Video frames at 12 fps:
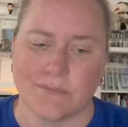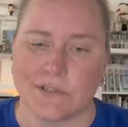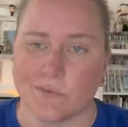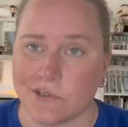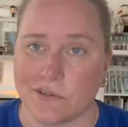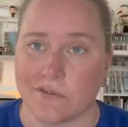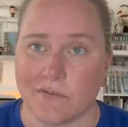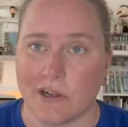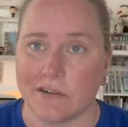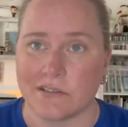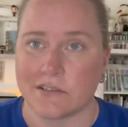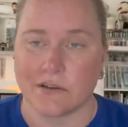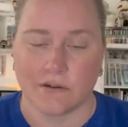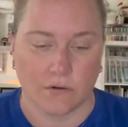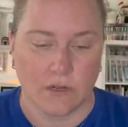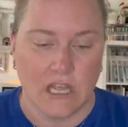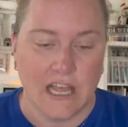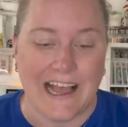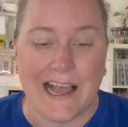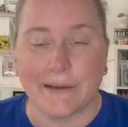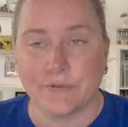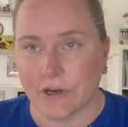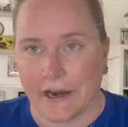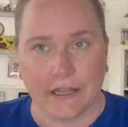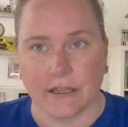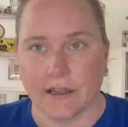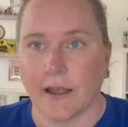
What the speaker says: it's Wizard of Oz. So I'm trying.